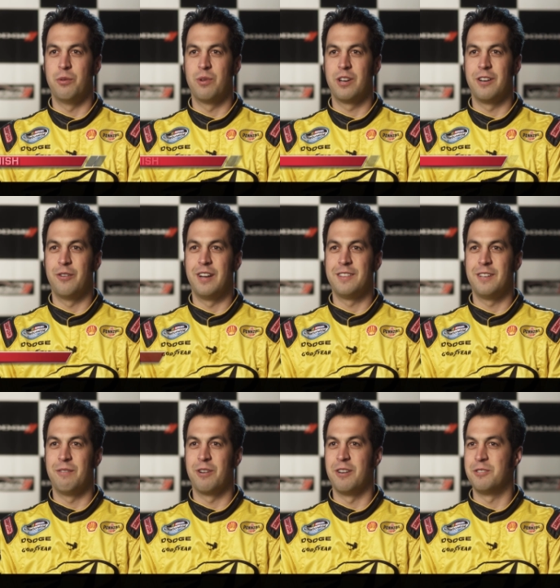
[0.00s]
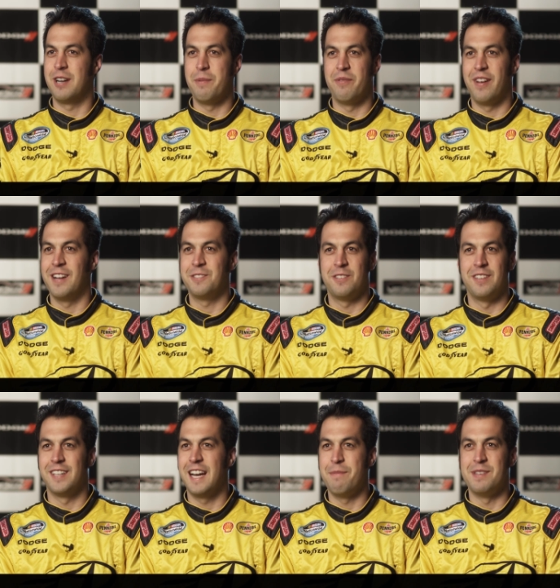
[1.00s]
You know, we're gonna go out there and we're gonna try to be faster
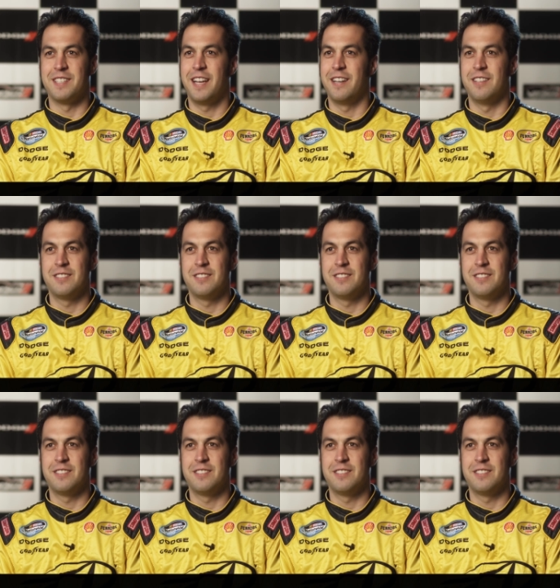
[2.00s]
than the guy beside